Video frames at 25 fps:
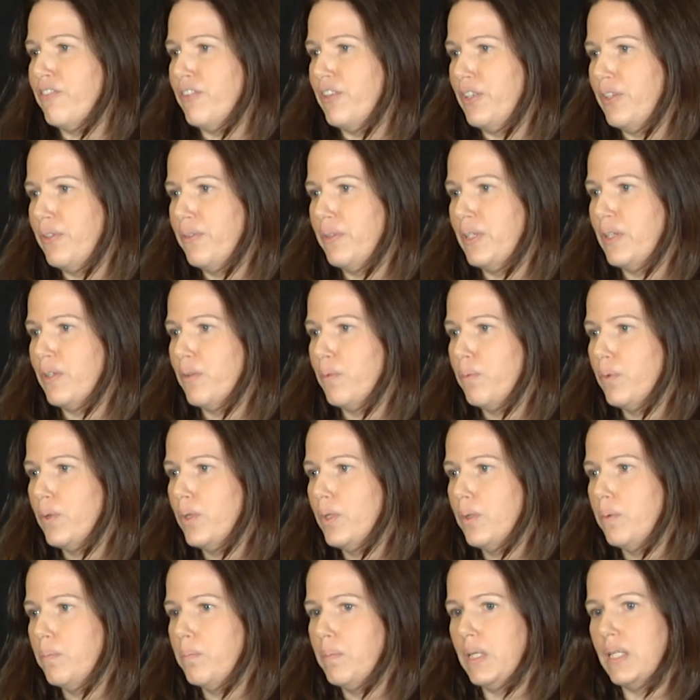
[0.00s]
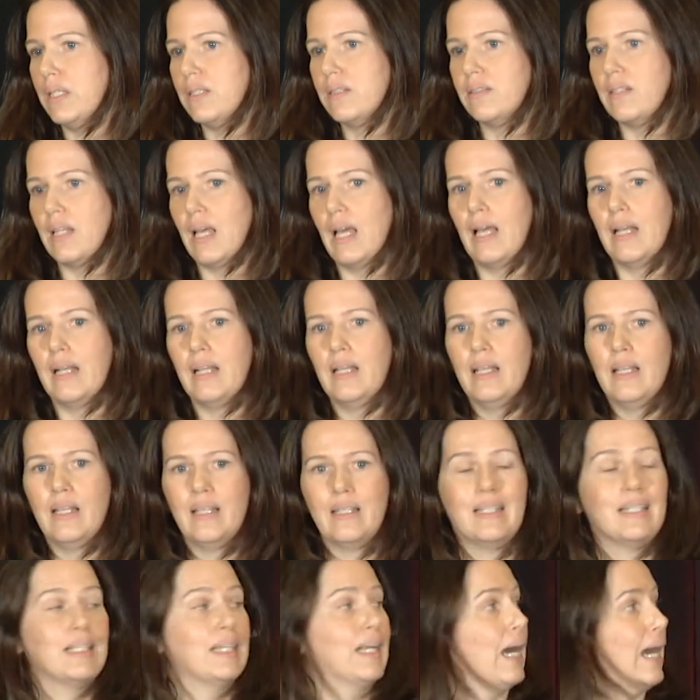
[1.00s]
for you in the room is that
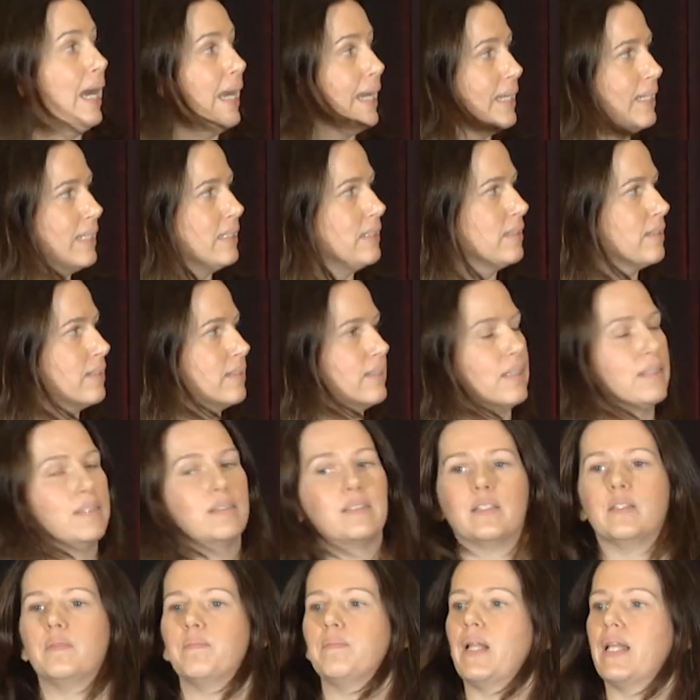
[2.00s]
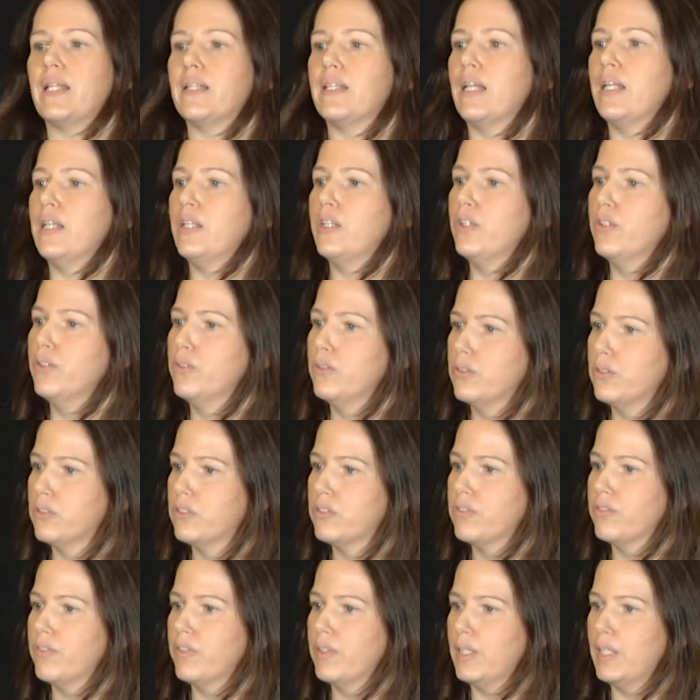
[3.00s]
the guidance system that they
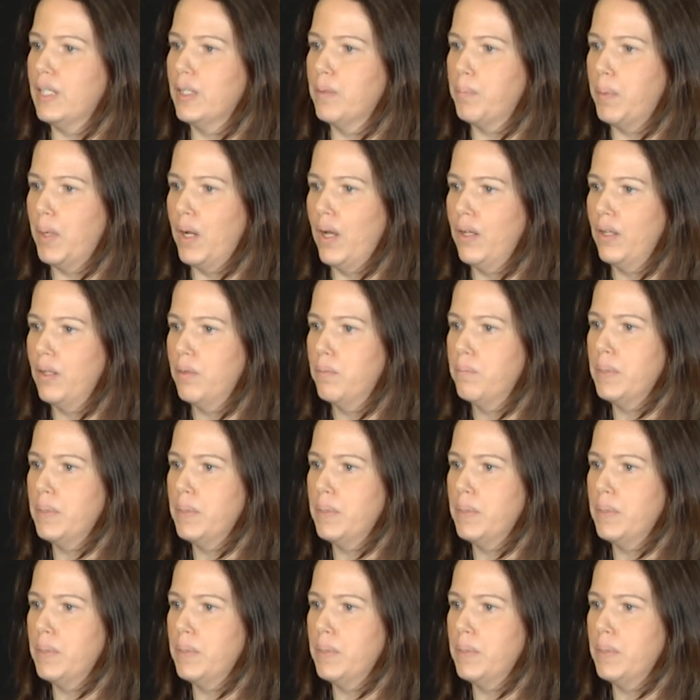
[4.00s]
used for the Apollo